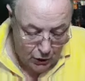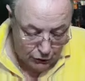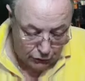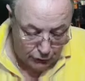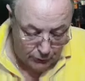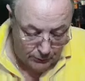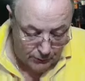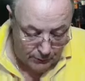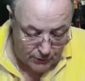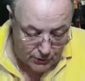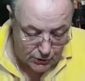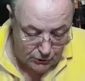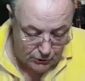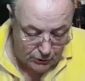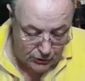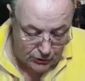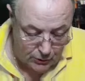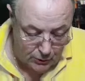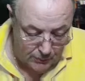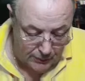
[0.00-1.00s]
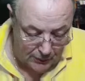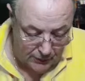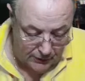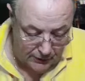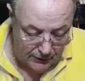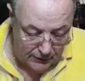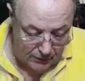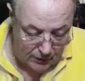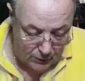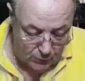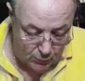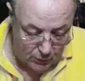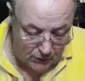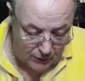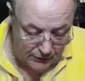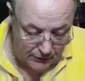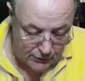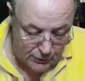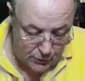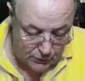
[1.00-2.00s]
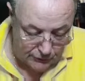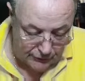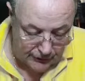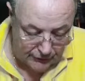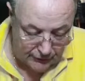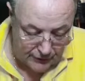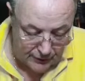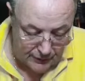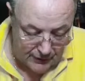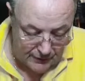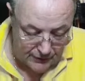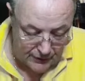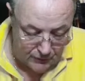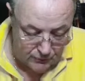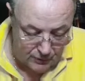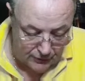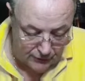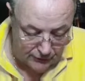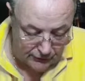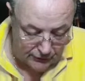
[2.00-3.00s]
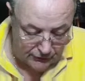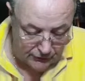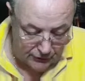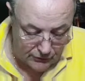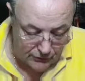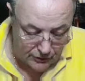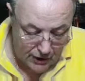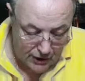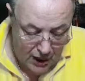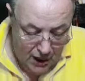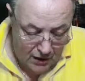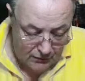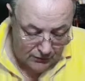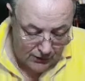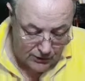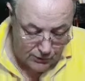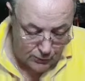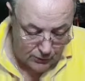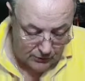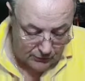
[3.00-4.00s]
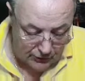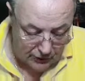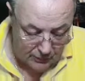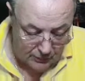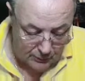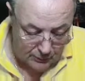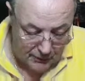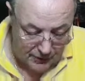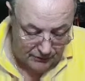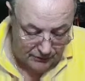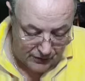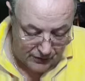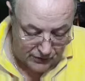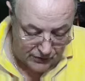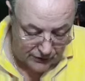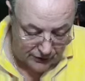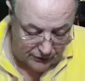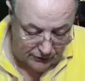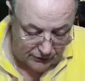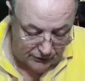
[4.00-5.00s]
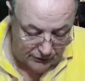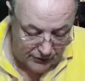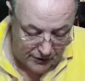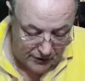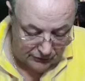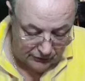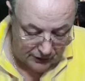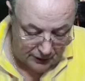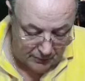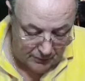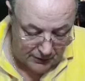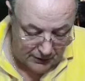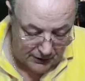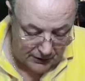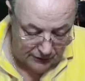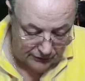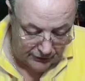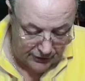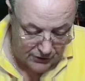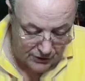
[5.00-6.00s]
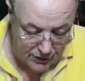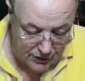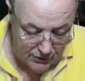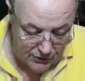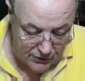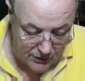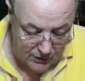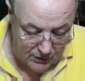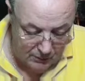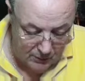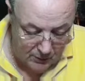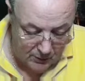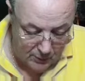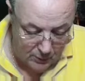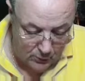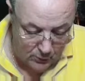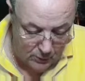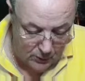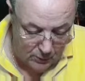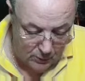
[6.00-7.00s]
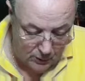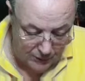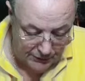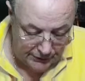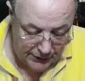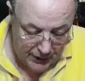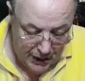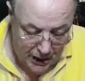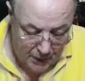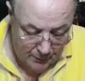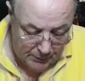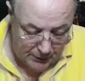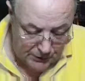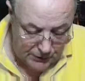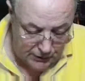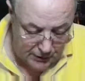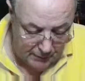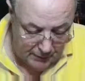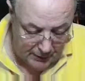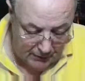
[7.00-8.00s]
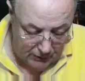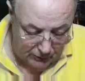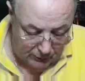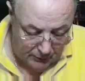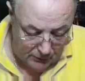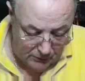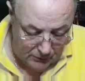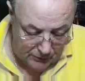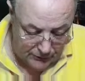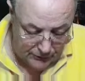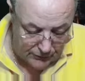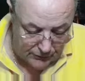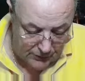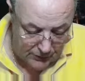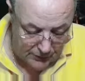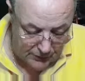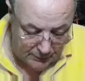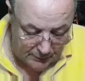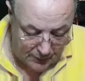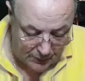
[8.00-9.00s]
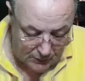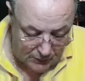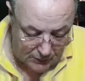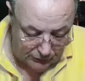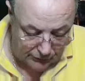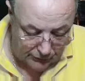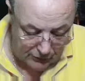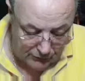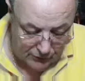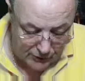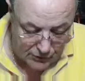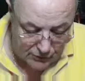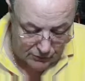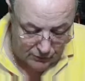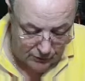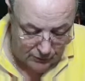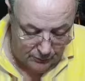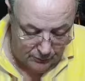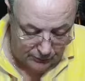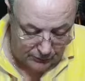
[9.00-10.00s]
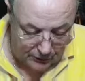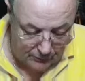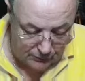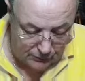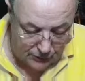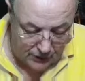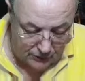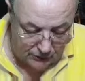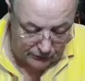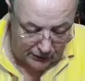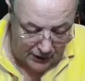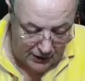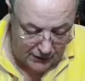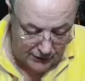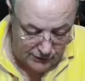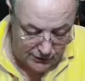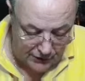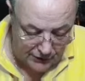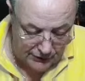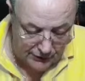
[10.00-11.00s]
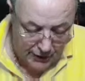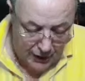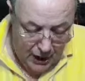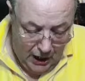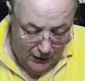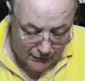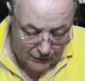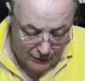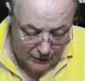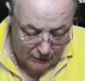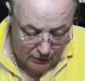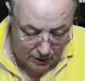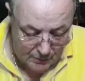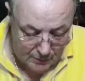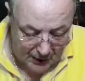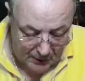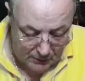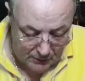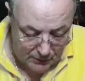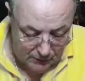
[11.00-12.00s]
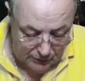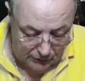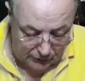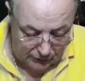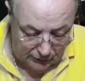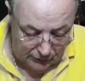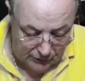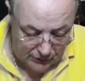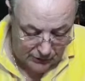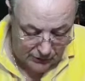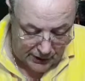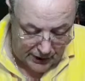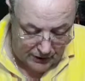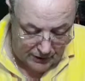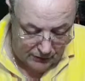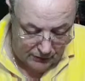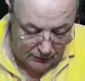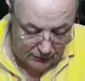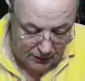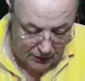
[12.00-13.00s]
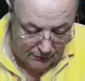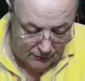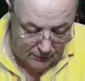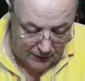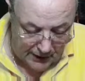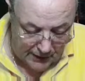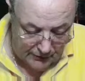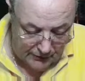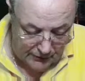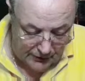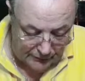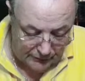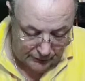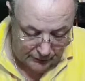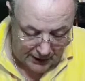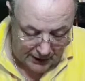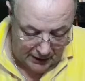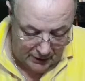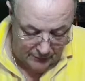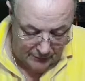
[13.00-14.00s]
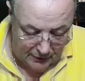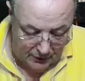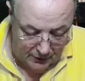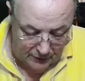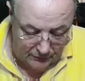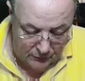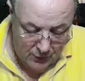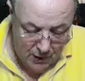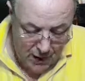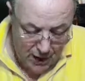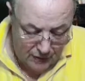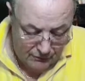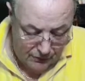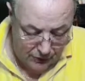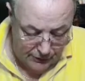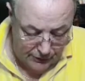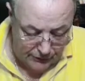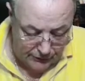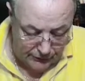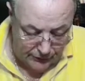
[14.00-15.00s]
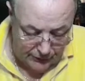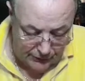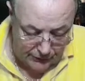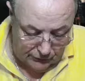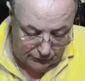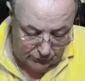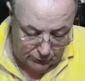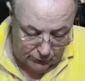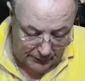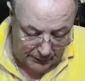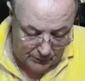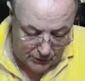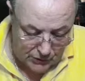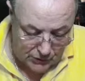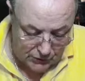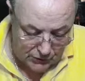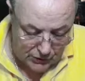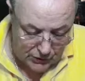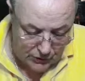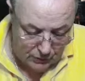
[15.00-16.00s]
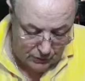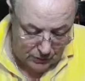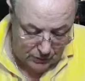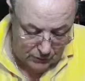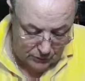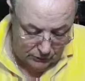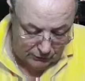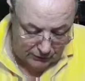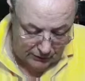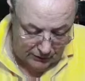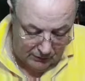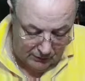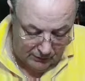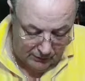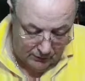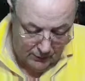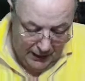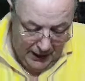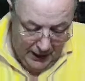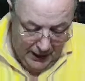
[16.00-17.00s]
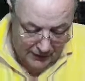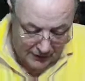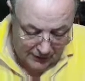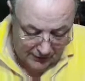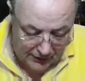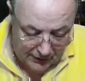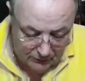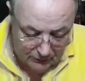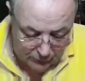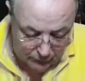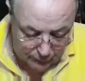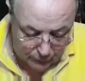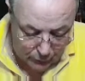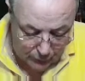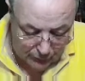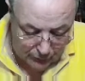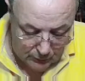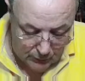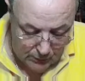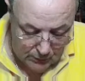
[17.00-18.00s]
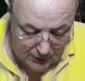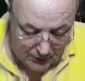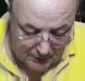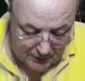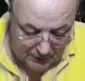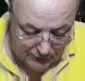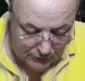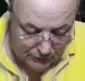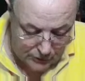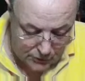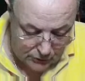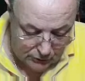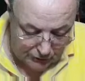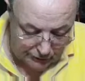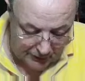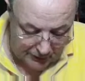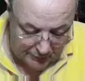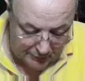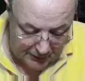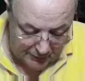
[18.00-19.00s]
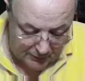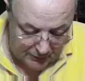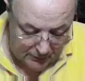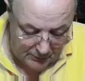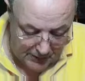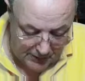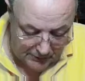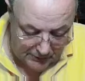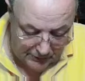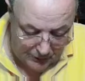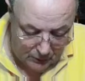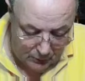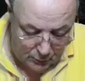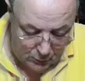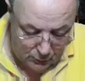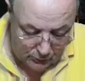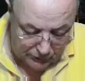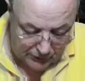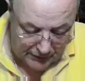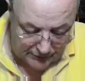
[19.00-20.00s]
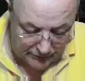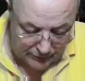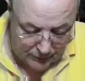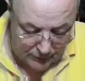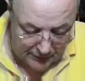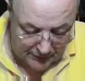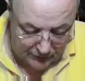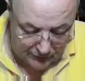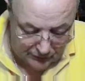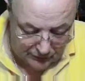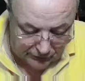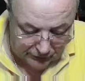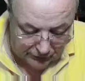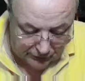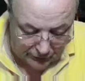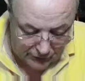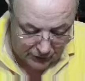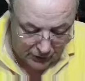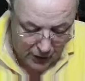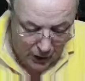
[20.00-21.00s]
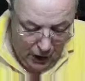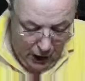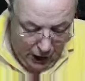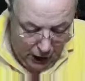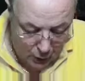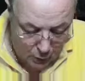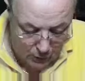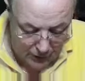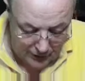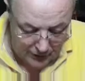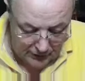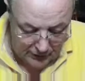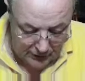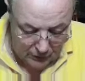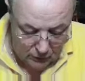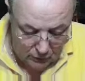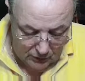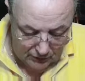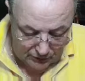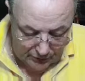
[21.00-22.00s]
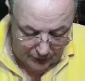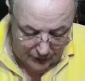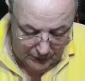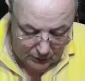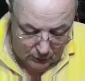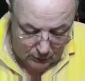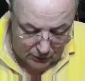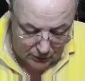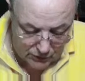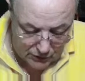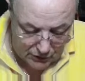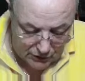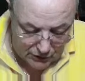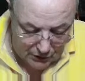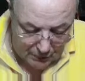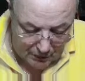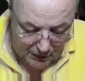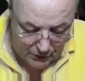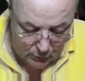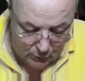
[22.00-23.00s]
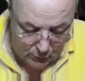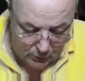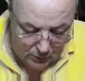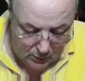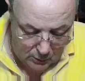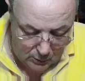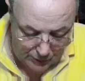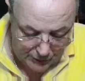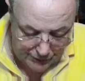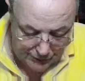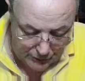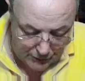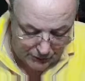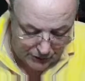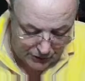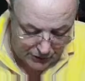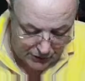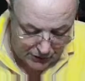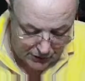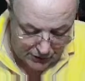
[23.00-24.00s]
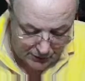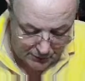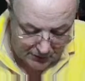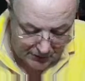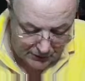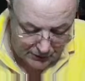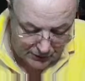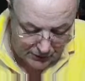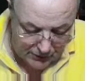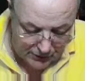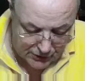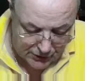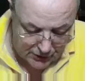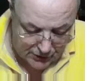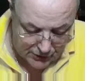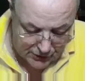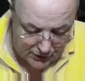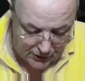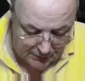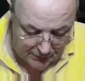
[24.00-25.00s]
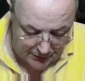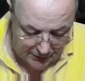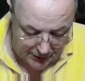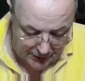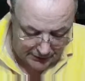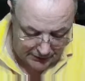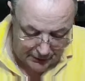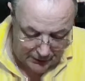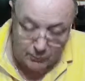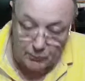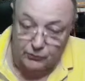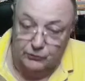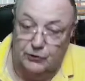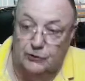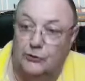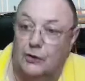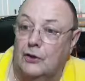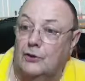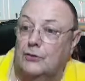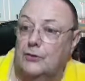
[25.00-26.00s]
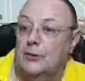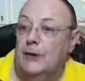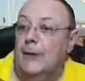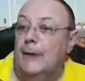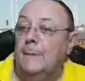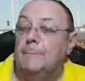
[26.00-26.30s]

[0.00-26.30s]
stormed it with shot and shell, bellied the road and well into the jaws of death, into the mouth of hell, road to 600, flashed all the sabres bare, flashed as they turned in the air, sabring the guns there, charging an army while all the world wondered, plunging the battery smoke, right to the line they broke, Cossack and Russian, real from sabre stroke, shattered and sundered, then they rode back, but not the 600, cannon at the right of them, cannon to the left of them, cannon behind them, volleyed and thundered, stormed out with shot and shell, one horse and here I fell. Those who fought so well came back to the jaws of death, back from the mouth of hell, all that's left of them, left to the 600. Oh, where can their glory fade? Oh, wild charge I made, all the world wondered, honour the charge I made, honour the charge of the Light Brigade, noble 600.